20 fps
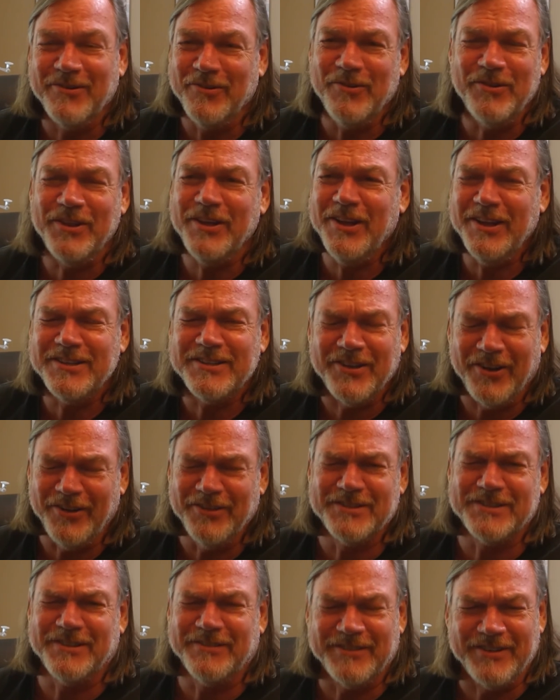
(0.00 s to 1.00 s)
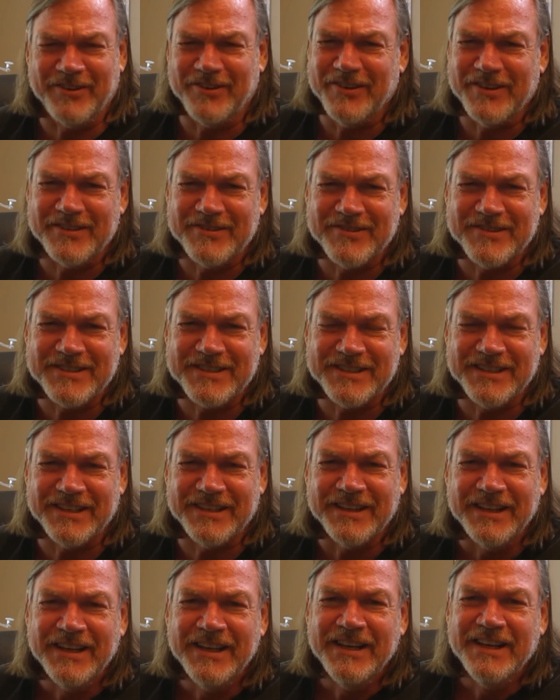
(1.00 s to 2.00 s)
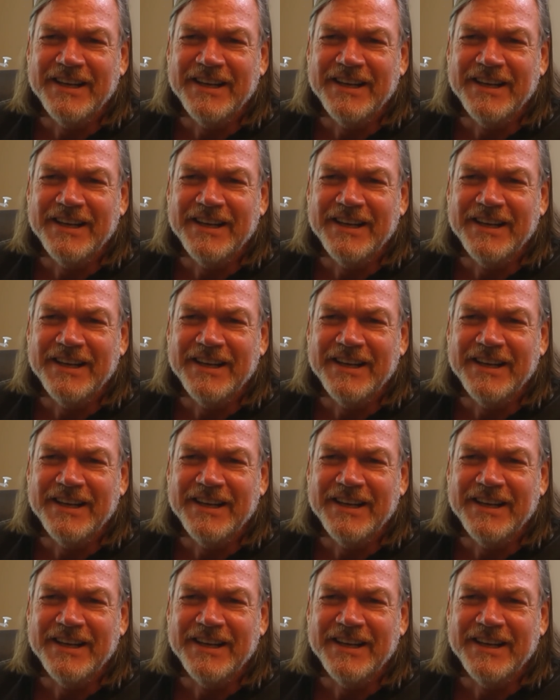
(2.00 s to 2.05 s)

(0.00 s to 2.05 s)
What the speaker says: or the adults if they're interested.